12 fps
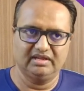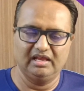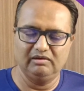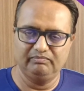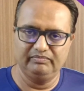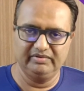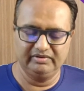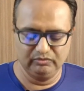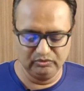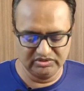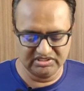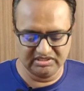help
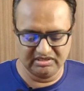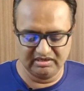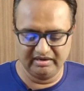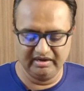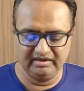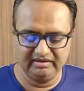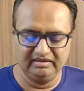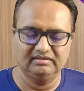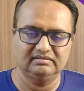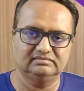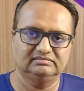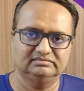who is
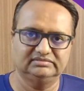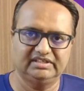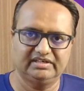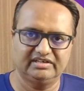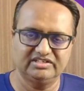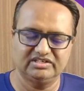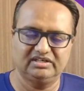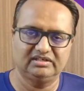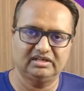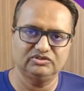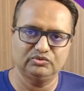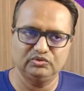creating the
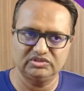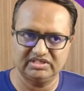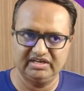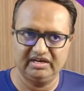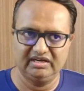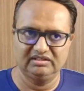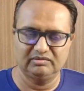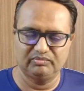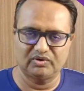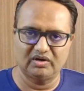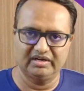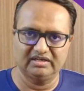result, who is creating the
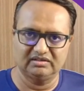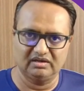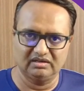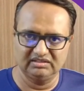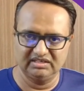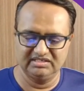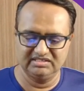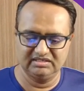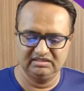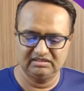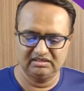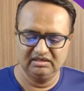product or the
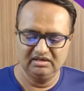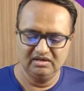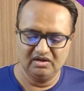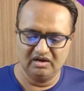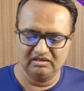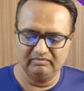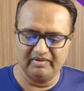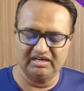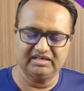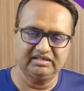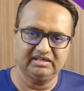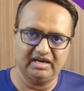result or the
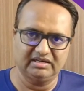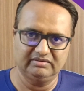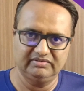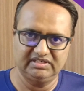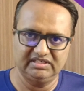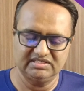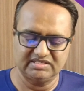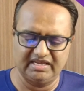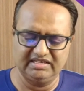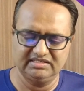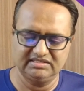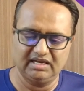marketing activities
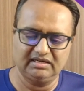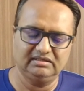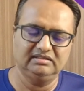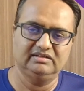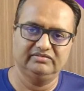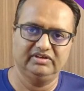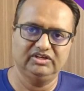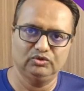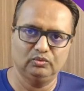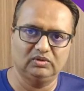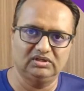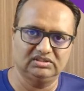exactly the way
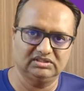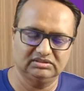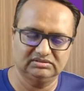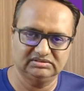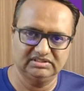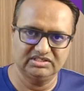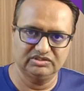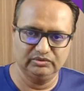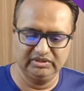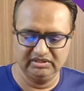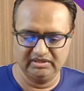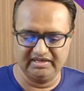you want. He is
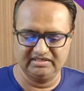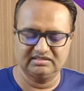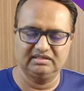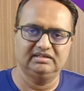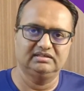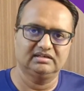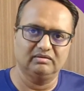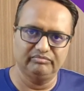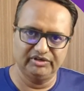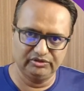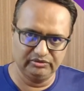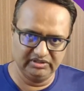doing excellent
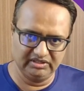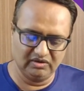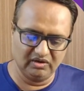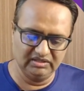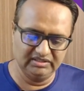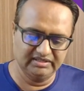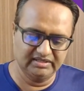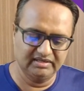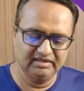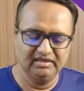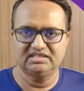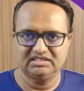compared to all
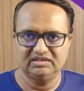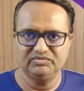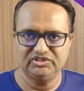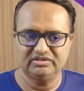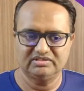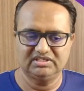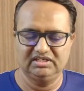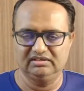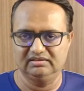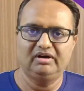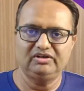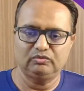other systems you have seen.
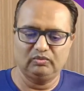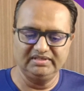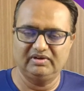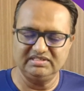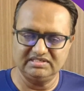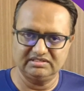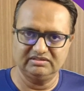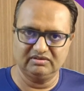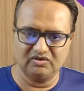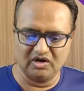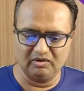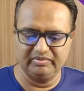But once
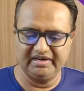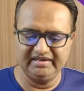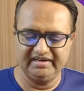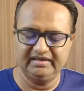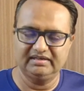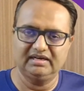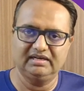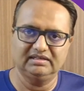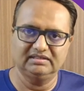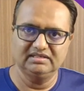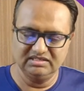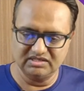your corporate
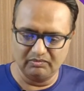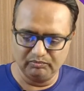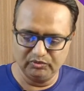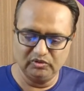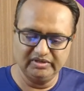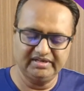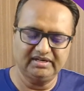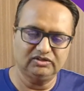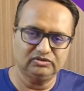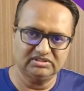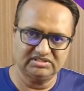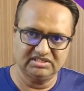data is uploaded
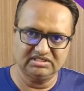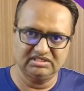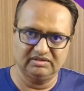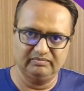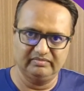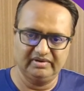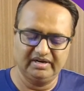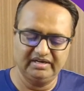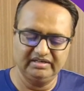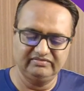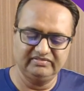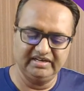onto the system,
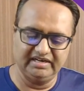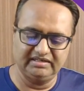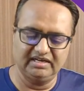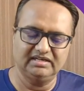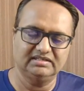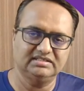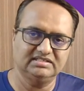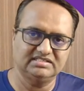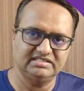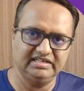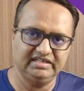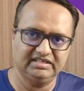and if data
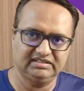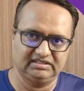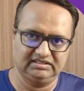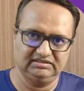is leaked,